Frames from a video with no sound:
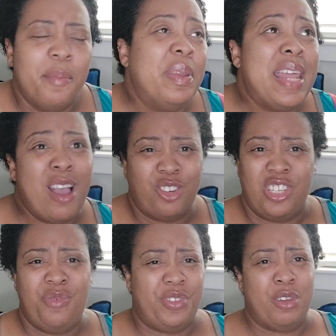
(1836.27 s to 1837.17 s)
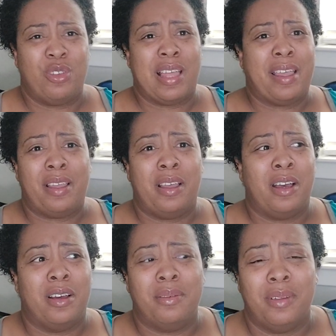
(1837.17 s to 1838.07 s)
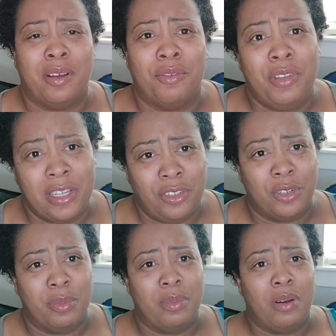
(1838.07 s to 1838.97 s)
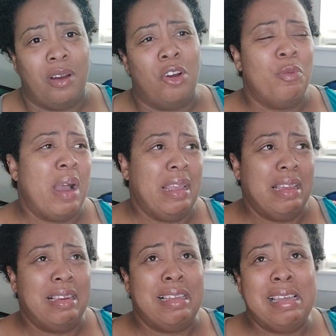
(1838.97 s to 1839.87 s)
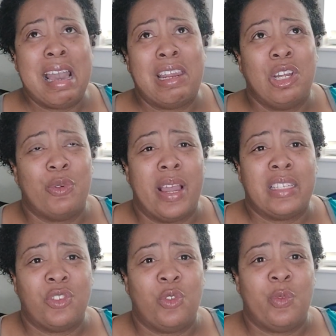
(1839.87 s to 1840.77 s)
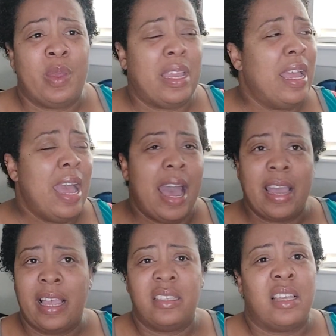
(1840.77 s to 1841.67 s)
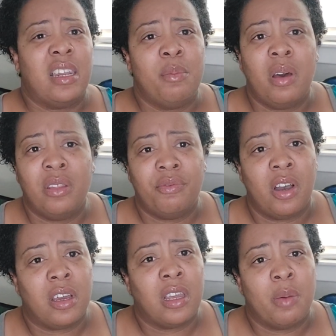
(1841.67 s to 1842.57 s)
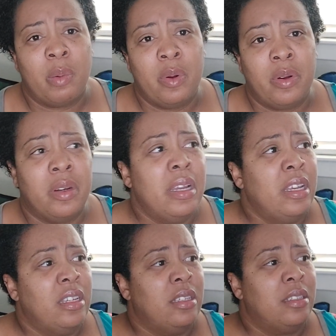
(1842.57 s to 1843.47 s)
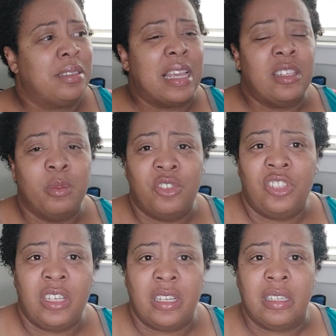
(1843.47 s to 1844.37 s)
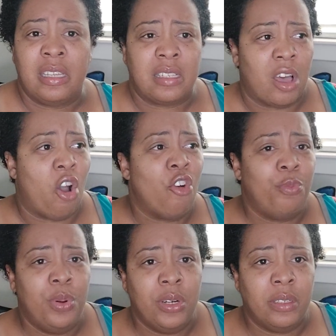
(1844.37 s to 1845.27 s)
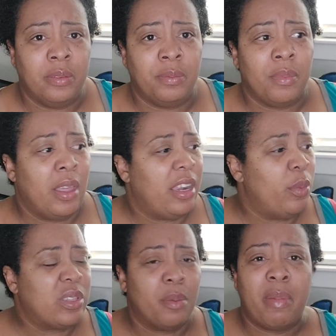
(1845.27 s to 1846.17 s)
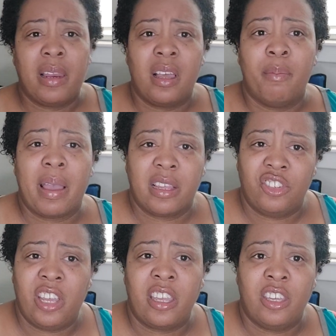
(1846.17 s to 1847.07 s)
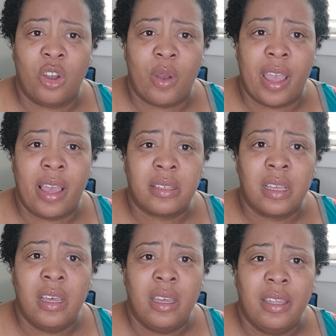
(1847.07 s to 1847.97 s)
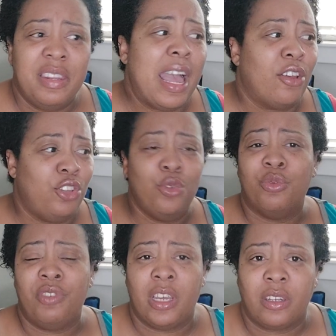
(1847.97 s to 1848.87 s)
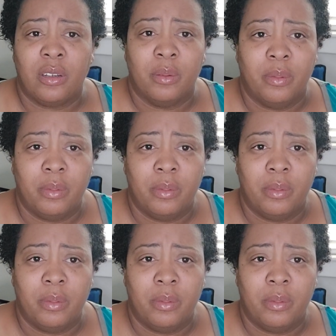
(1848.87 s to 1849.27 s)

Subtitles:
But now she feels like a victim. Oh, my goodness. He got aggressive with me. I can't stand a motherfucker to come up here, say some shit that's off-putting. And then when somebody come back and check your ass, now you the victim.